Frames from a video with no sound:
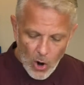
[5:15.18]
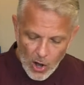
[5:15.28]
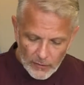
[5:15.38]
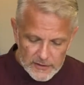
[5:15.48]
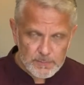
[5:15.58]

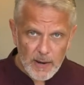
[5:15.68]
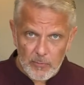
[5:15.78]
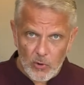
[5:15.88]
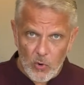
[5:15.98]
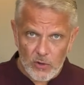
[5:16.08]
all these
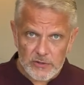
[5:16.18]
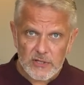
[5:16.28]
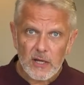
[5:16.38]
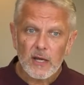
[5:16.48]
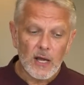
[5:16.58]
peppercorns,
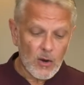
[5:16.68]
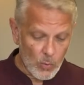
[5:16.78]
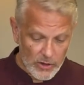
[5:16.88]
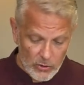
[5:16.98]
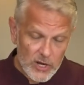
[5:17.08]

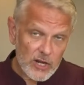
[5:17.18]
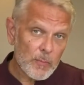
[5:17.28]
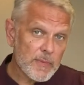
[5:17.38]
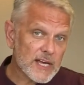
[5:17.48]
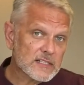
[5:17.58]
whether in a
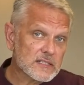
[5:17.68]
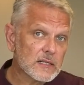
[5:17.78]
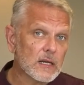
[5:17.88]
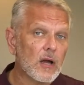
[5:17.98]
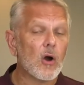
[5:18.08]
mix
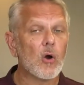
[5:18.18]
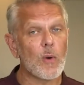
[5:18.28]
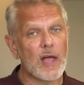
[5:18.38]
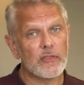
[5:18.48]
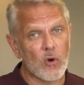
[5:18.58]
or
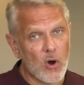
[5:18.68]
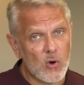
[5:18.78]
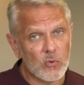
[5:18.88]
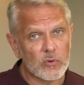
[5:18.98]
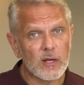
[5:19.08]
on their
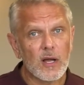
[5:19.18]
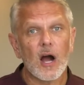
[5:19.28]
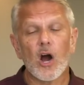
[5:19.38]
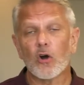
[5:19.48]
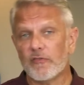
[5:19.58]
own,
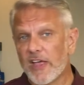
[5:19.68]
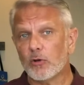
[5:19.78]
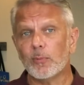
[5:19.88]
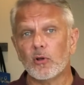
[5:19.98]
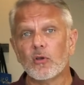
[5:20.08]
are
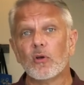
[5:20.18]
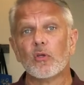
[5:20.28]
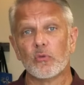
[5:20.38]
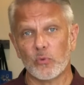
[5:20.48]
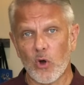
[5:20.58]
available
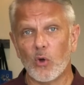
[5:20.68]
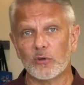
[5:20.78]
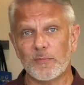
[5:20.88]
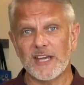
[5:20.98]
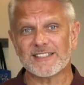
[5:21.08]
through Cole &
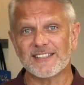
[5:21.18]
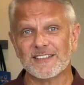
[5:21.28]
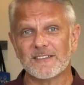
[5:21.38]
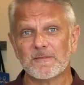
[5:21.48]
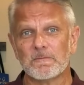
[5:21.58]
Mason.
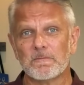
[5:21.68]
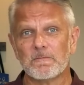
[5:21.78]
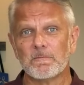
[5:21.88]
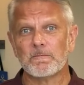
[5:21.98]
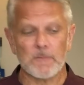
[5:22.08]

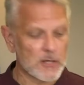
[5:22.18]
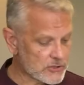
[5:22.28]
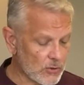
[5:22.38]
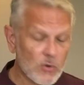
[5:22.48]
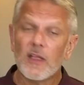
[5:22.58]

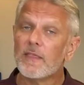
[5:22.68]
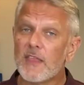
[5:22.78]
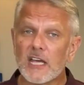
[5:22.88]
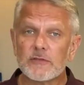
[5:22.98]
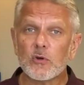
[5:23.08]
So
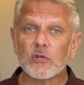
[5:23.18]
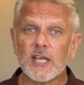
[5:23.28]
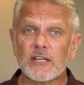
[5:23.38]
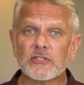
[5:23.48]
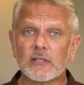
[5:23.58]
thanks for your
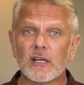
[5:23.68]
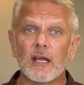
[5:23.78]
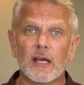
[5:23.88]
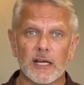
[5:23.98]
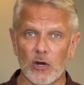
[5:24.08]
attention.
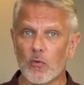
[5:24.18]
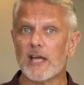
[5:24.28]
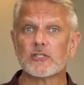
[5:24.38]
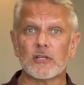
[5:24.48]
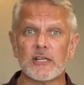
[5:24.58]

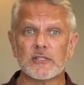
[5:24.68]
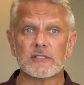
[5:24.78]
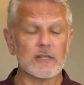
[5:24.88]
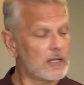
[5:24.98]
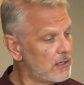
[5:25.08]

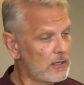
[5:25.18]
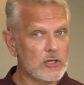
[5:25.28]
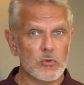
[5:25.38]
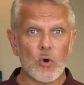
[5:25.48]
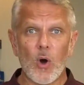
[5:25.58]
Congratulations,
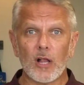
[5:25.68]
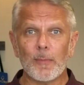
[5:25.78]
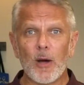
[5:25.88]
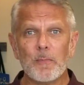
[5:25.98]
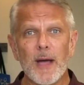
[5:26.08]
you know all
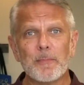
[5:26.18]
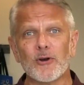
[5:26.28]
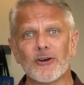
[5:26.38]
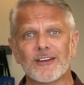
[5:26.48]
about pepper.